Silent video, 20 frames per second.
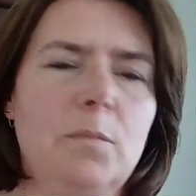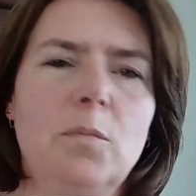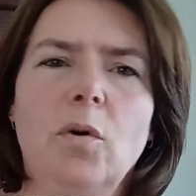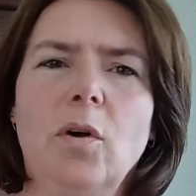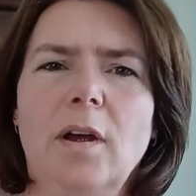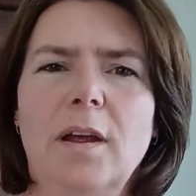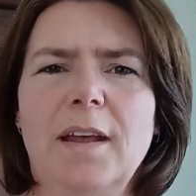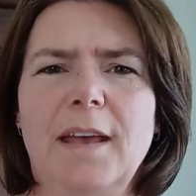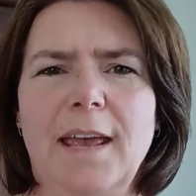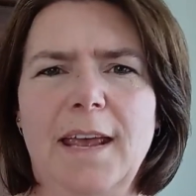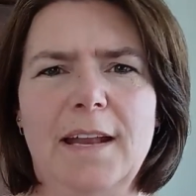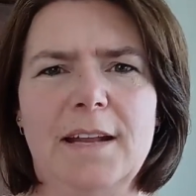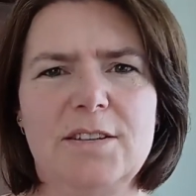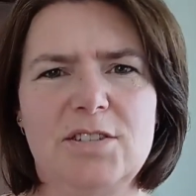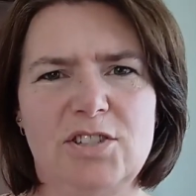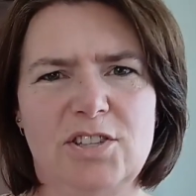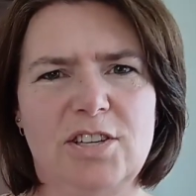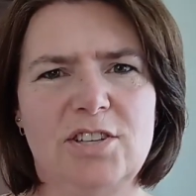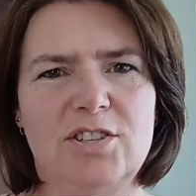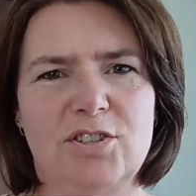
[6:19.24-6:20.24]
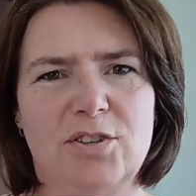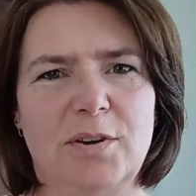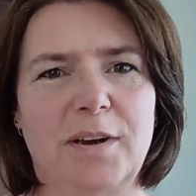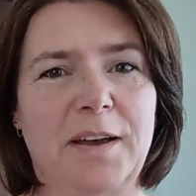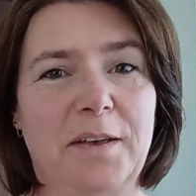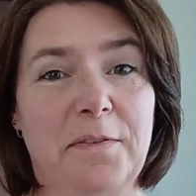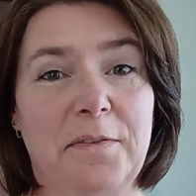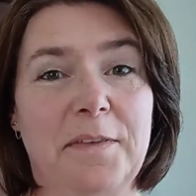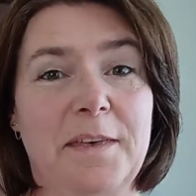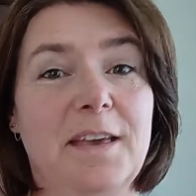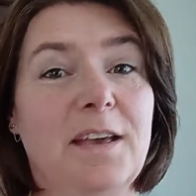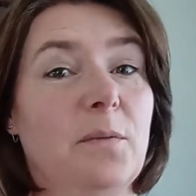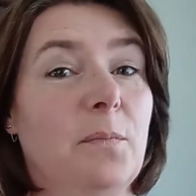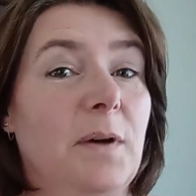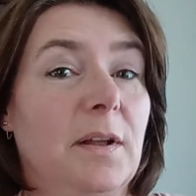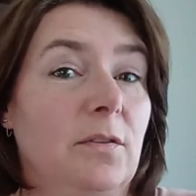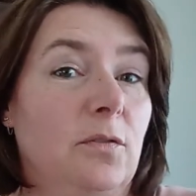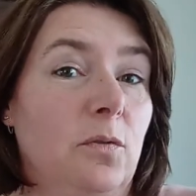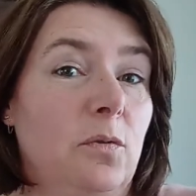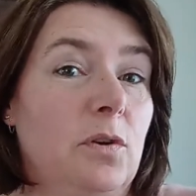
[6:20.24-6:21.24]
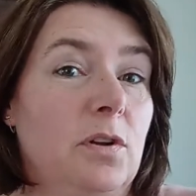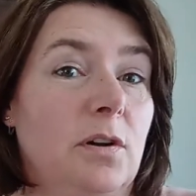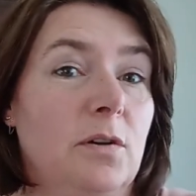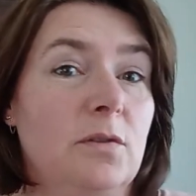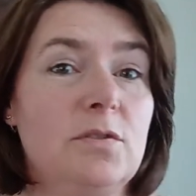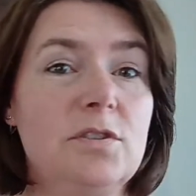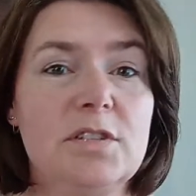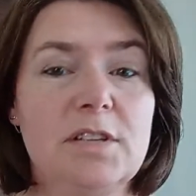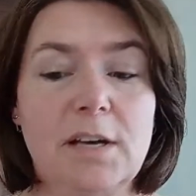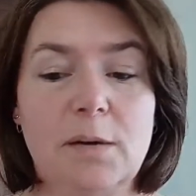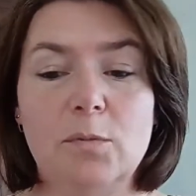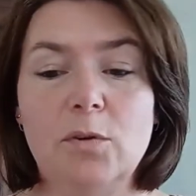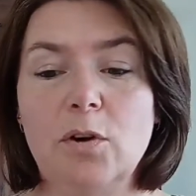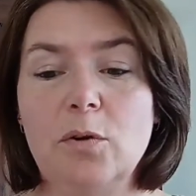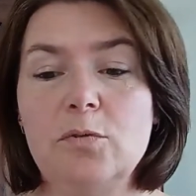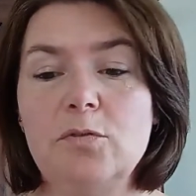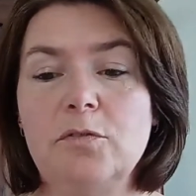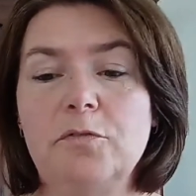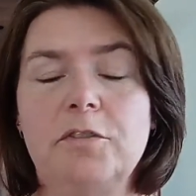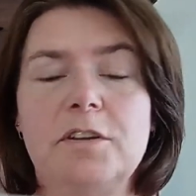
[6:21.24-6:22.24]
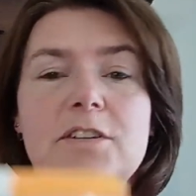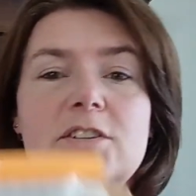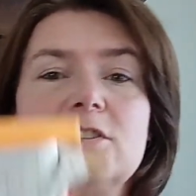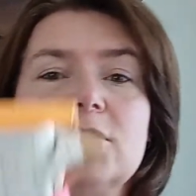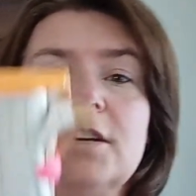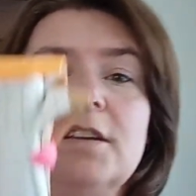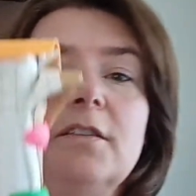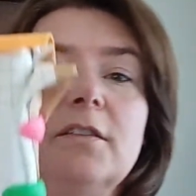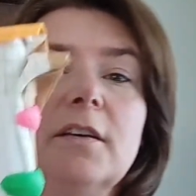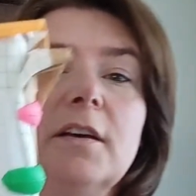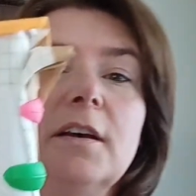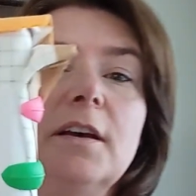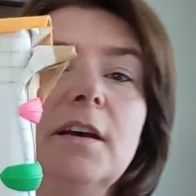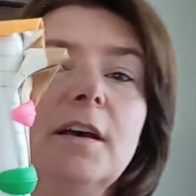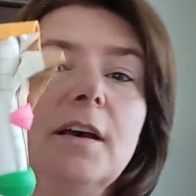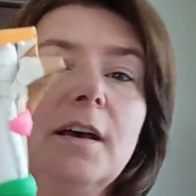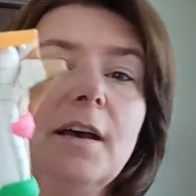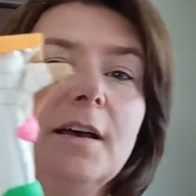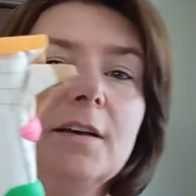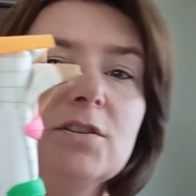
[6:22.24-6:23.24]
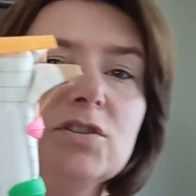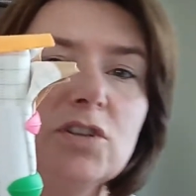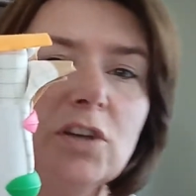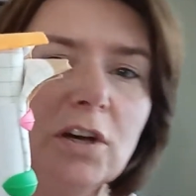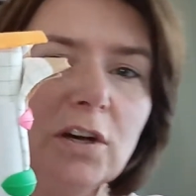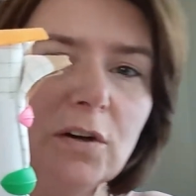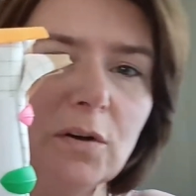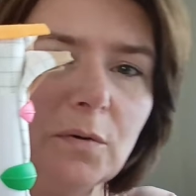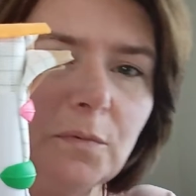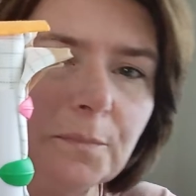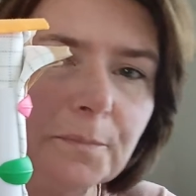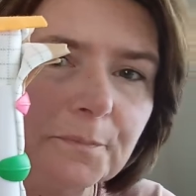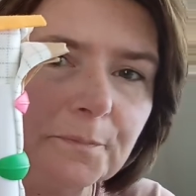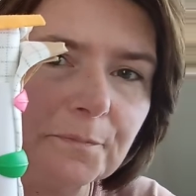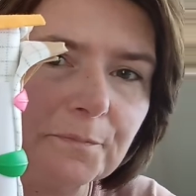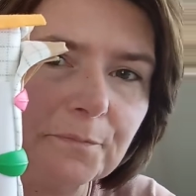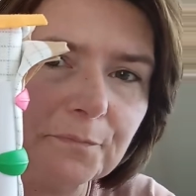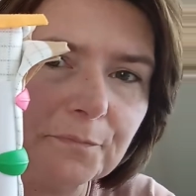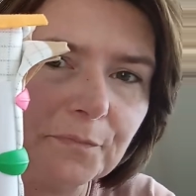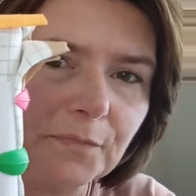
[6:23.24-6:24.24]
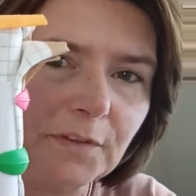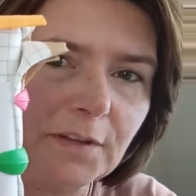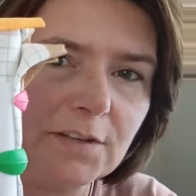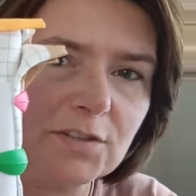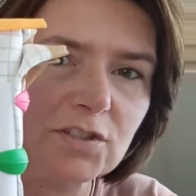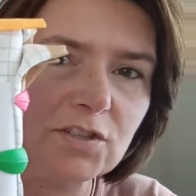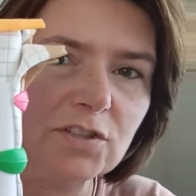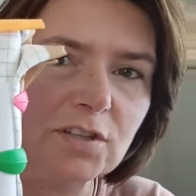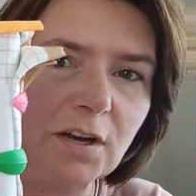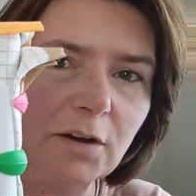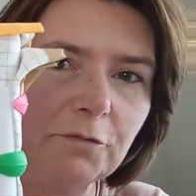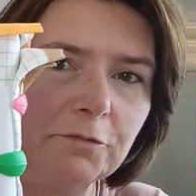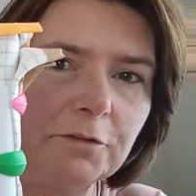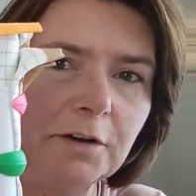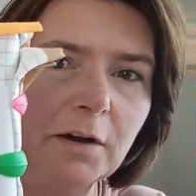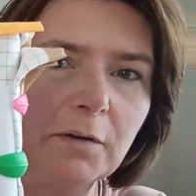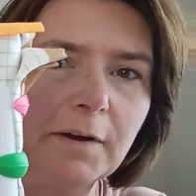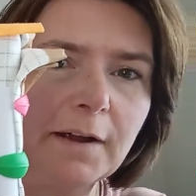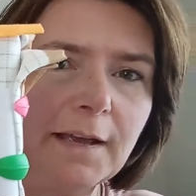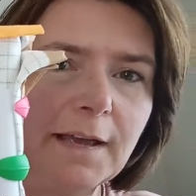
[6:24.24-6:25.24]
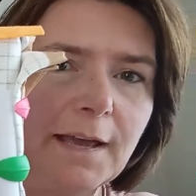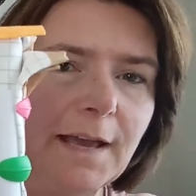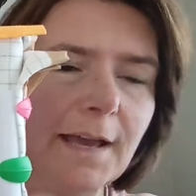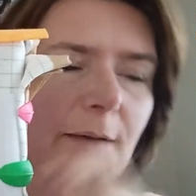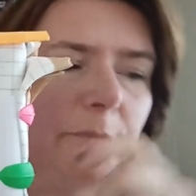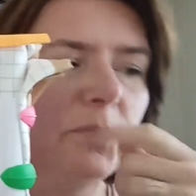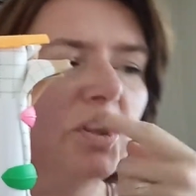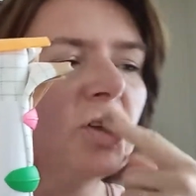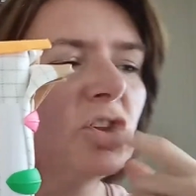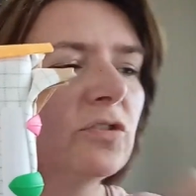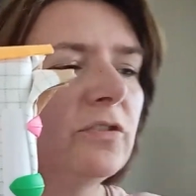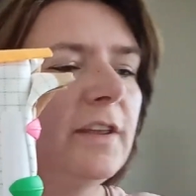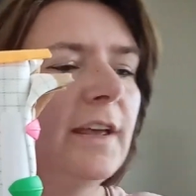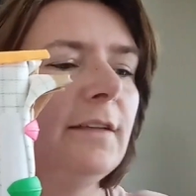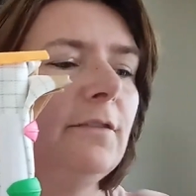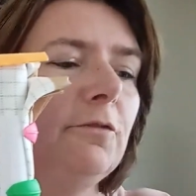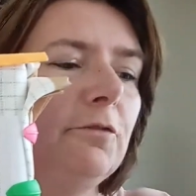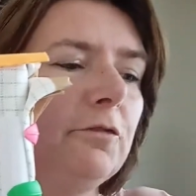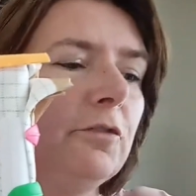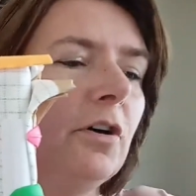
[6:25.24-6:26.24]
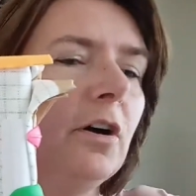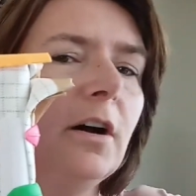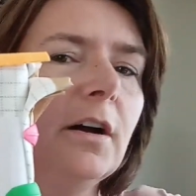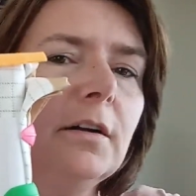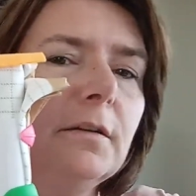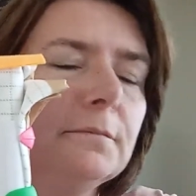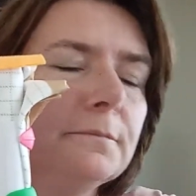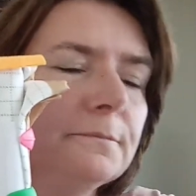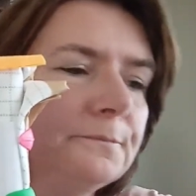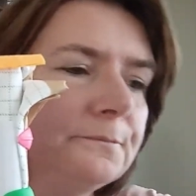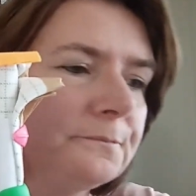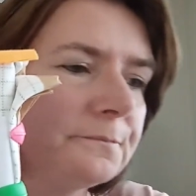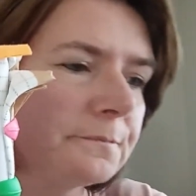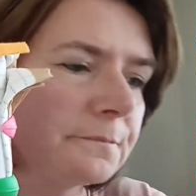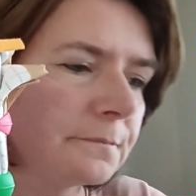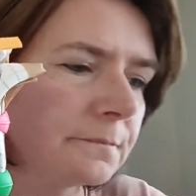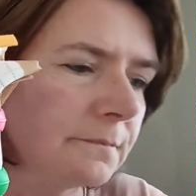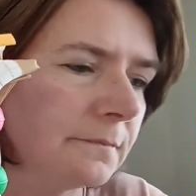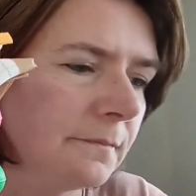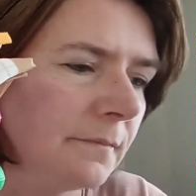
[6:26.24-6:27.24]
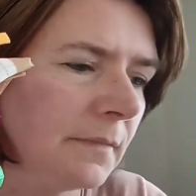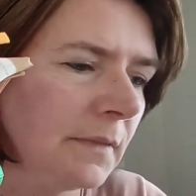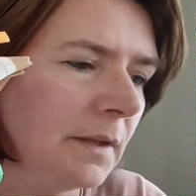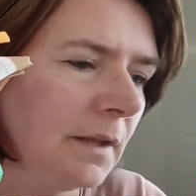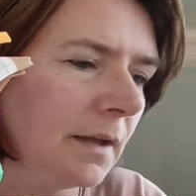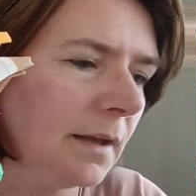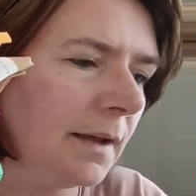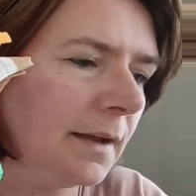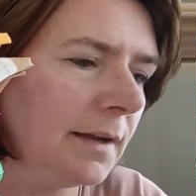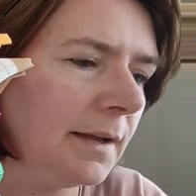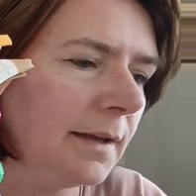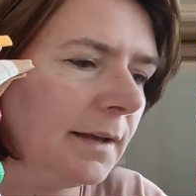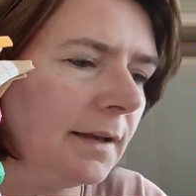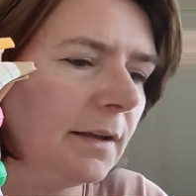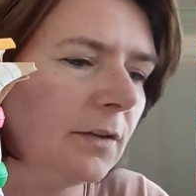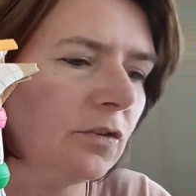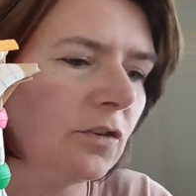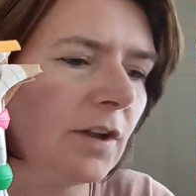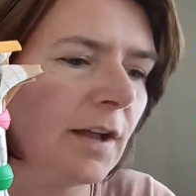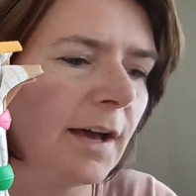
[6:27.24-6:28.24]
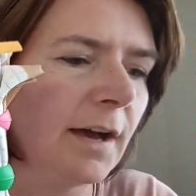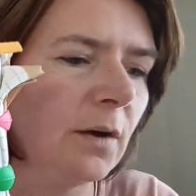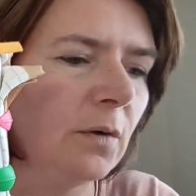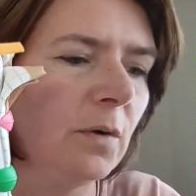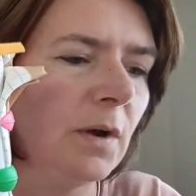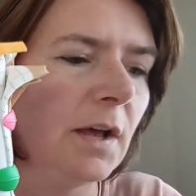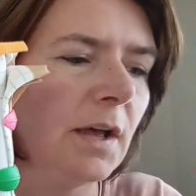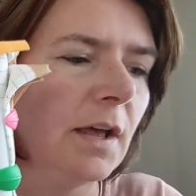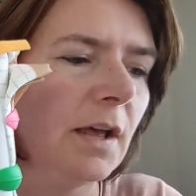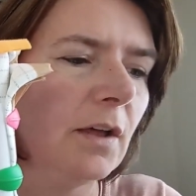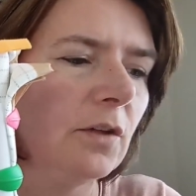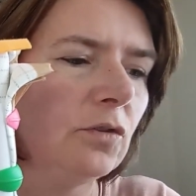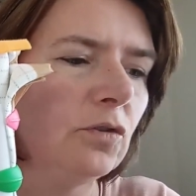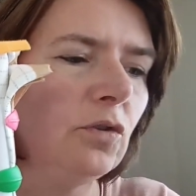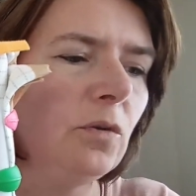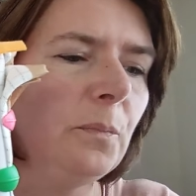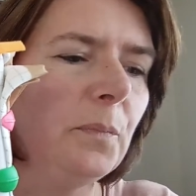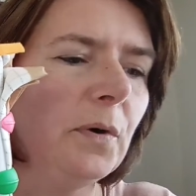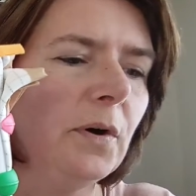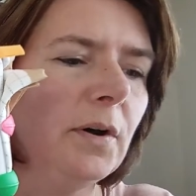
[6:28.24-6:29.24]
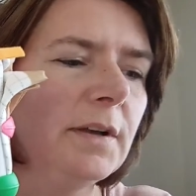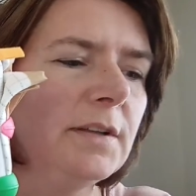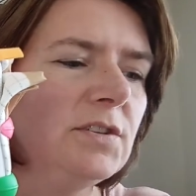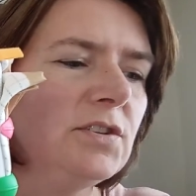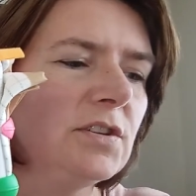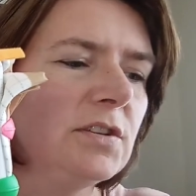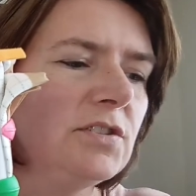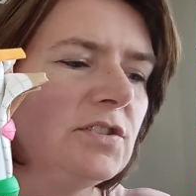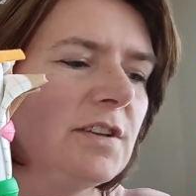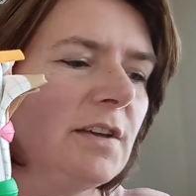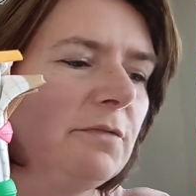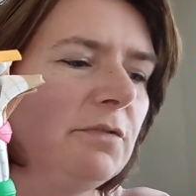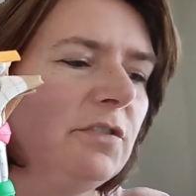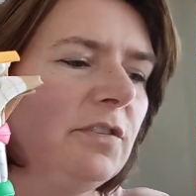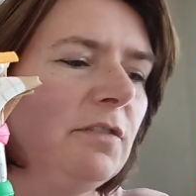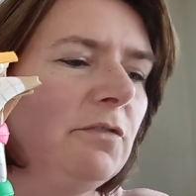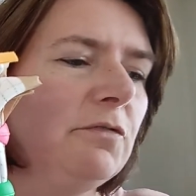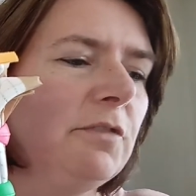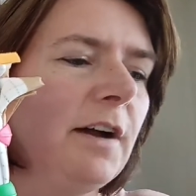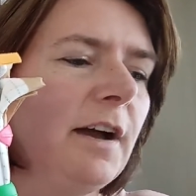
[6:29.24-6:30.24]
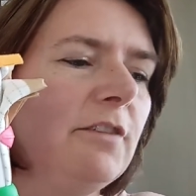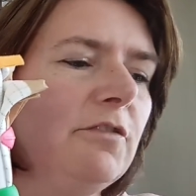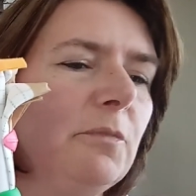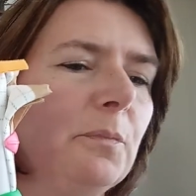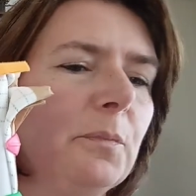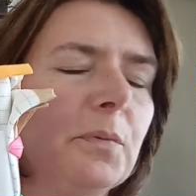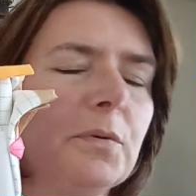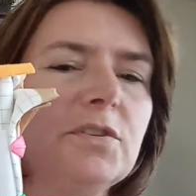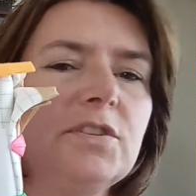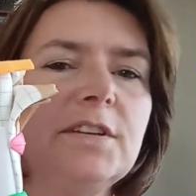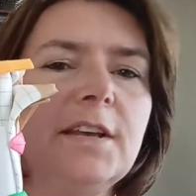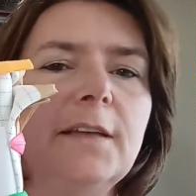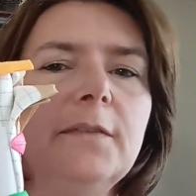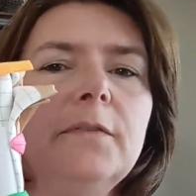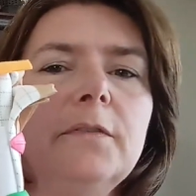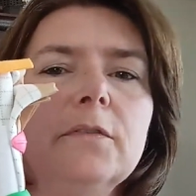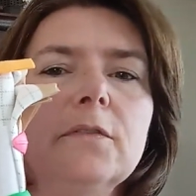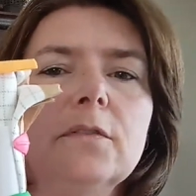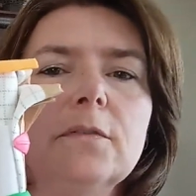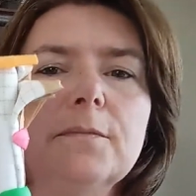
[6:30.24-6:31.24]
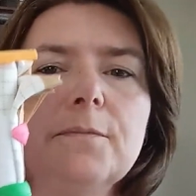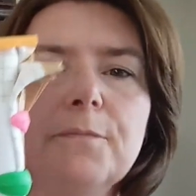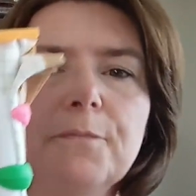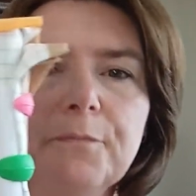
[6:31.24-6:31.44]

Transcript: more an Ada stitcher, I think, but who knows, I'm going to finish it. So this is how far I am, not that far. It is now 2.75%.